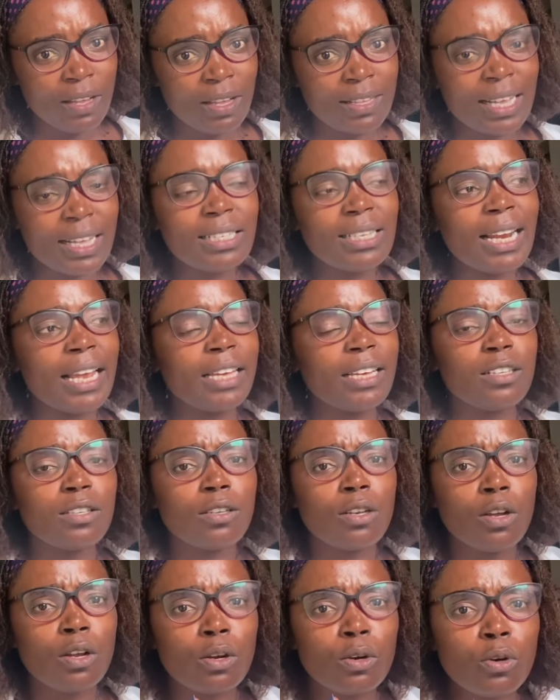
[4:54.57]
That's like
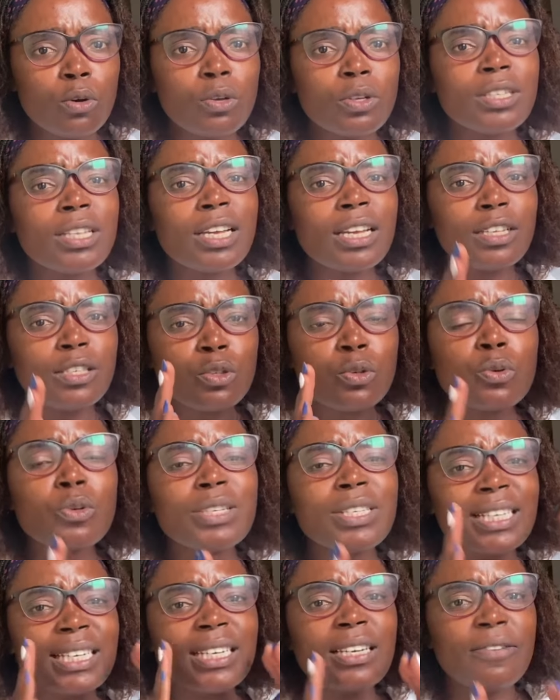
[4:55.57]
losing two
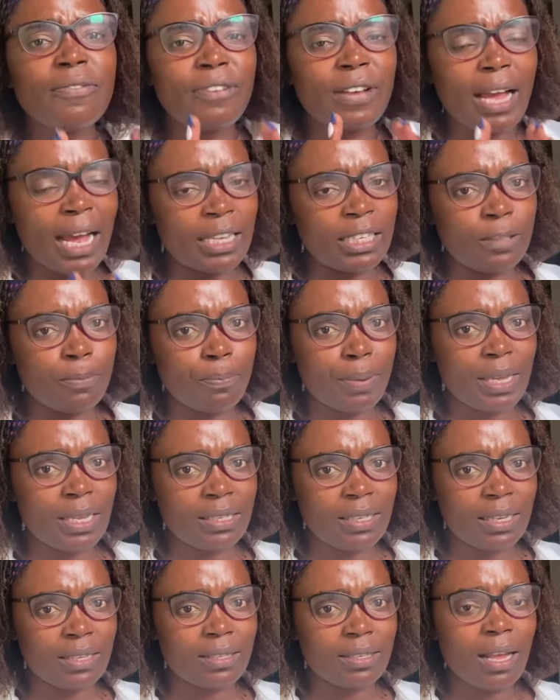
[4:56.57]
significant
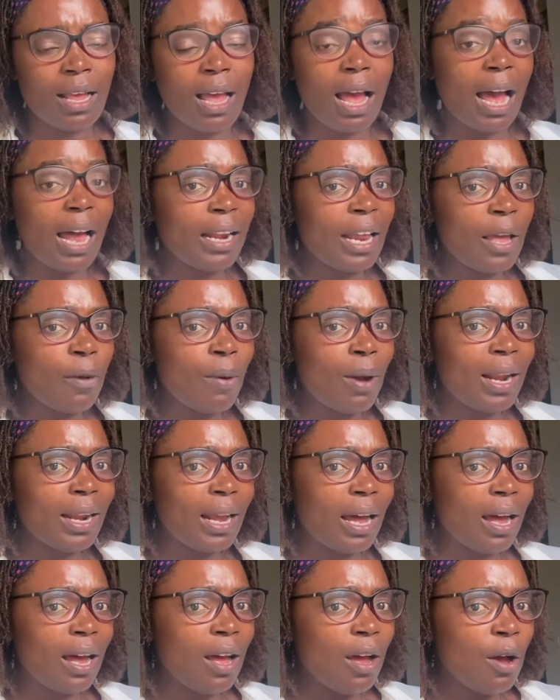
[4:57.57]
pieces. And I
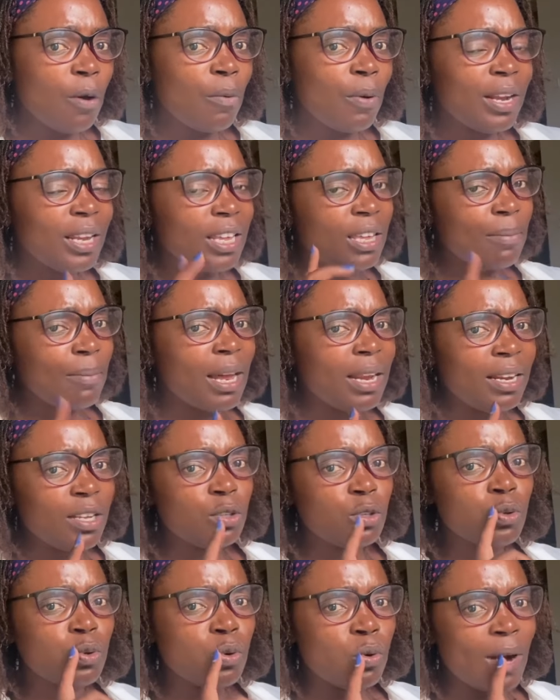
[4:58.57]
wonder, when Kimani
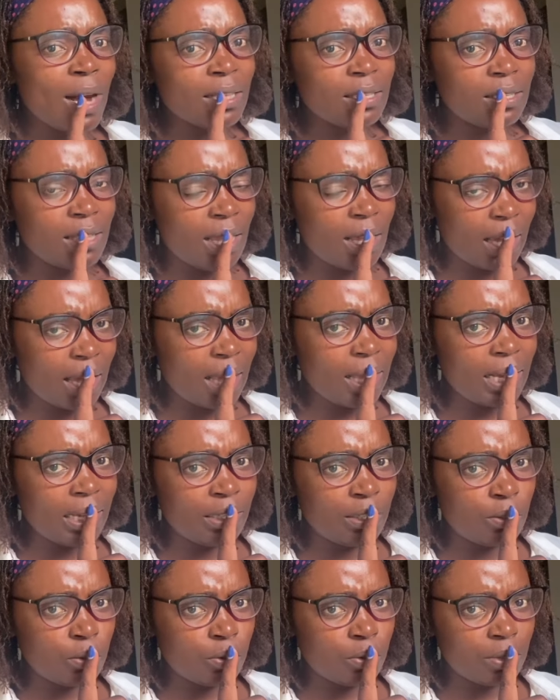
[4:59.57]
Ichungwa wants the
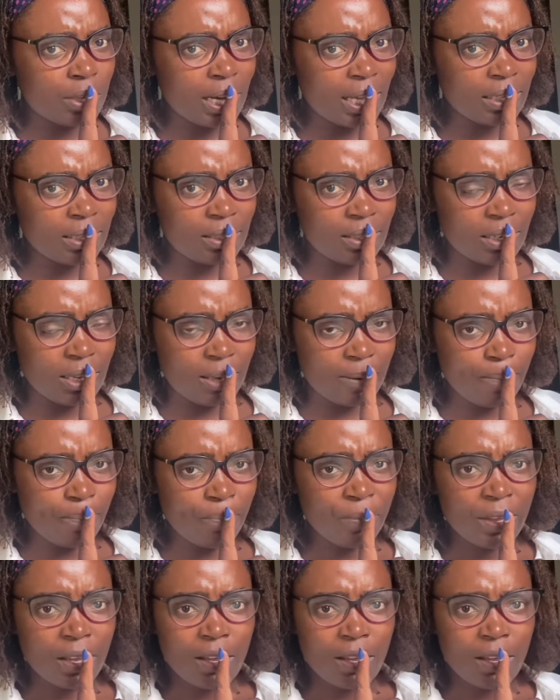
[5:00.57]
Kenyans to trust him,